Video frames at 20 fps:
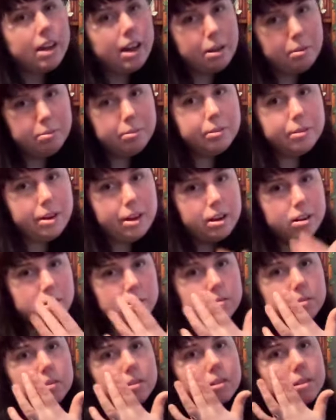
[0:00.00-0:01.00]
I will
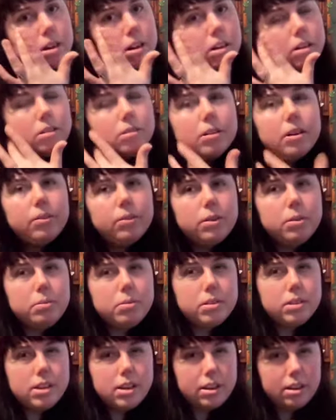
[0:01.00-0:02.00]
note. So if you
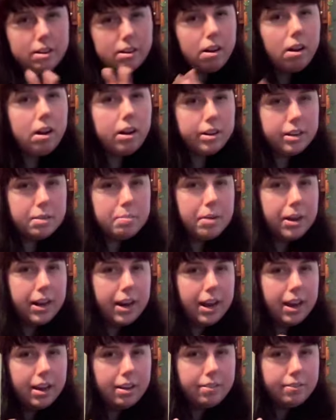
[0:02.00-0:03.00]
think Anya
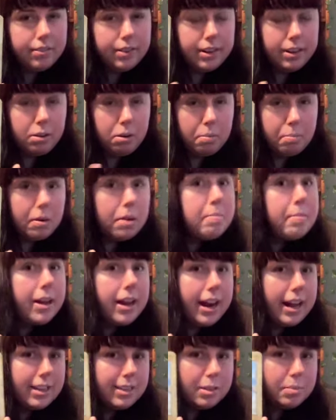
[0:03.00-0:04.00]
might have in her
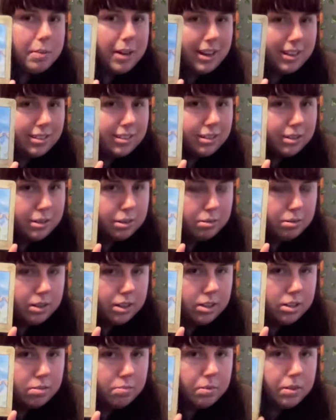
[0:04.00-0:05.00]
mermaid aspect an
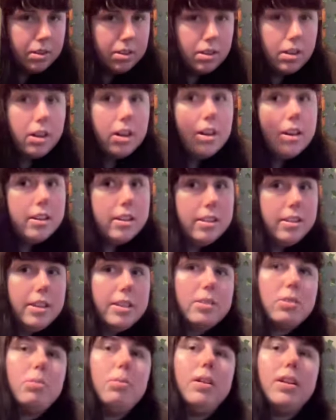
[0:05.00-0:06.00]
association with
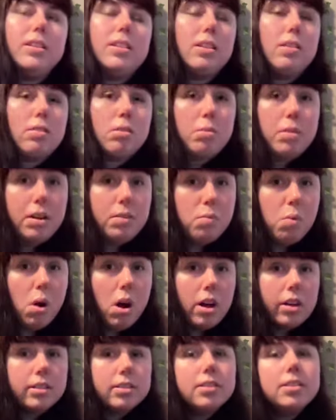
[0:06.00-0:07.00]
this queen instead of the Queen of
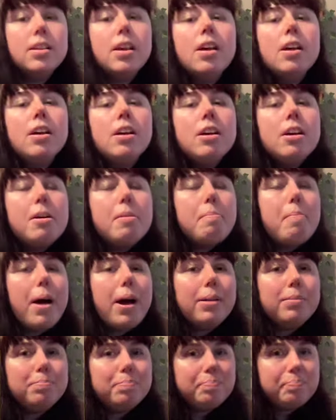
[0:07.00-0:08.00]
Wands,
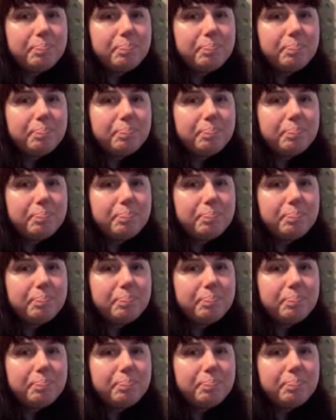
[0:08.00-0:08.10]
but